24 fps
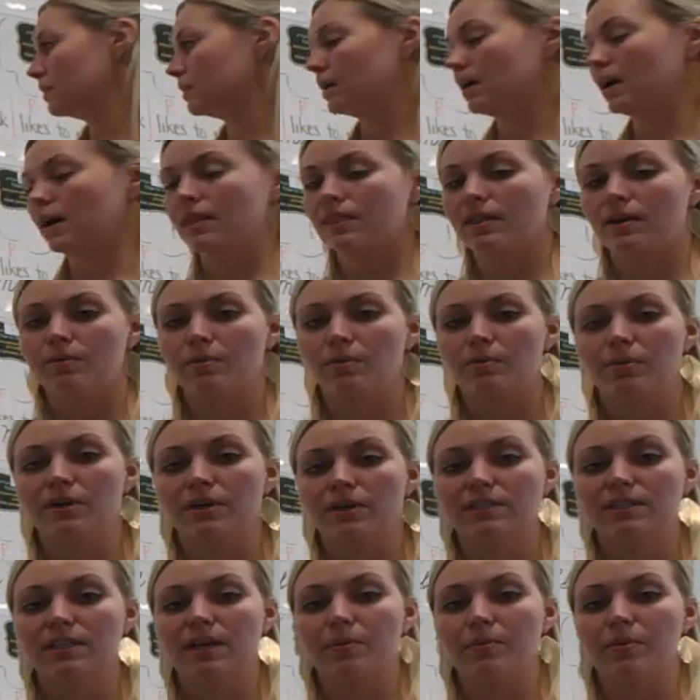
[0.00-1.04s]
then we want to
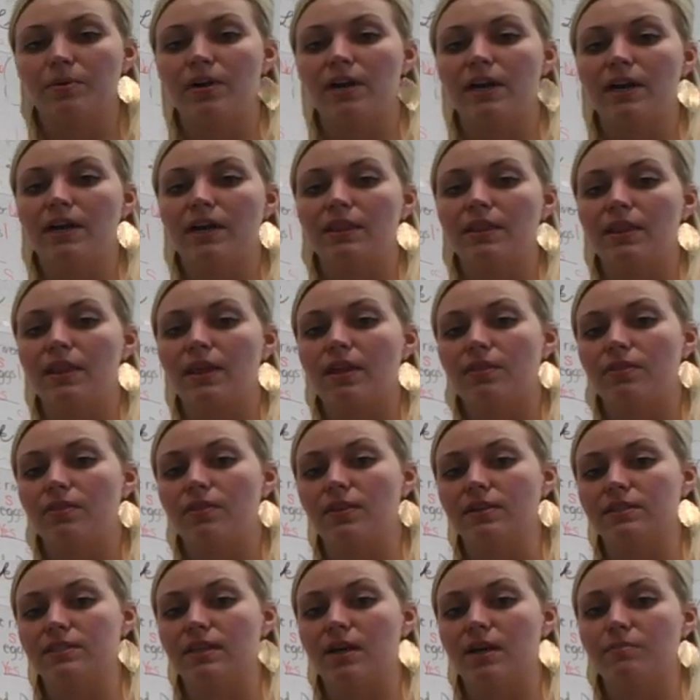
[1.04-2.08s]
separate
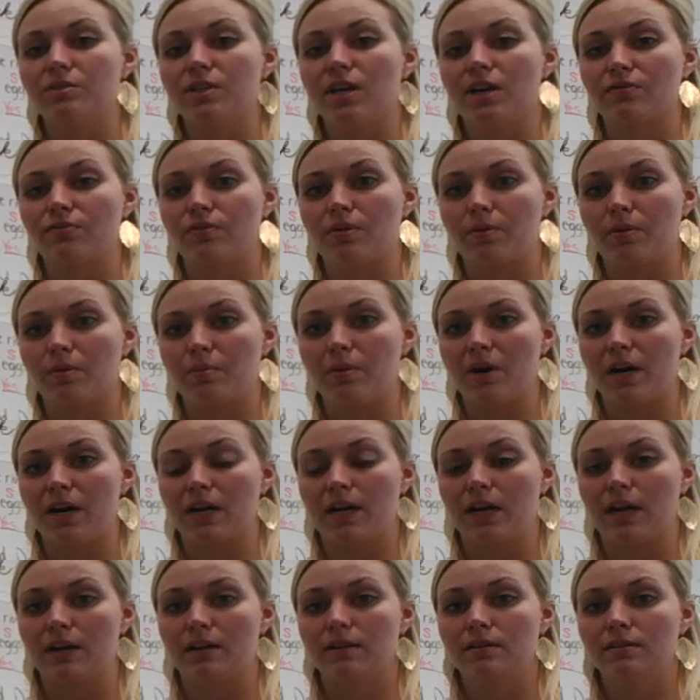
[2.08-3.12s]
the subject from the
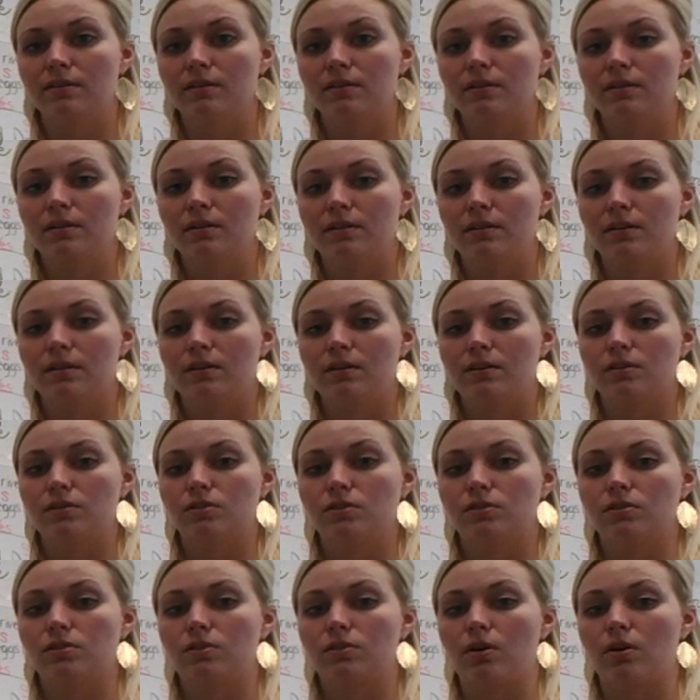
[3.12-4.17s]
predicate.
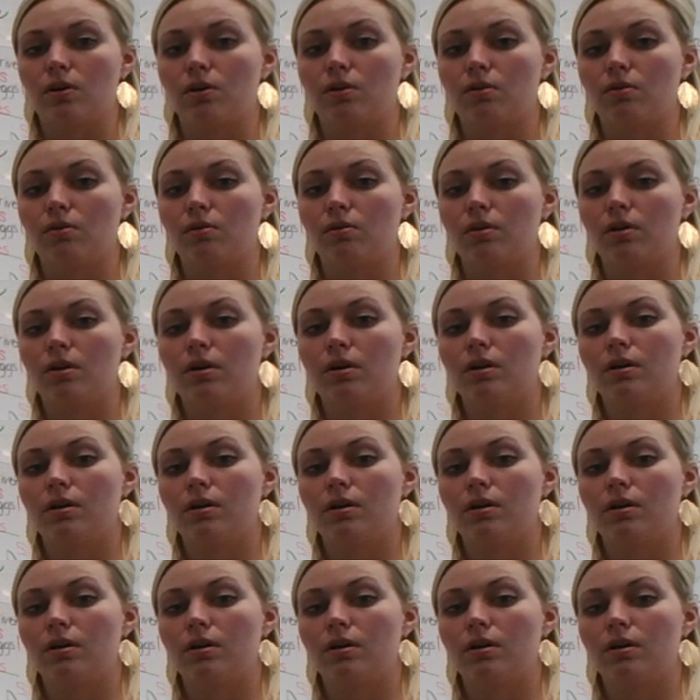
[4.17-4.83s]
So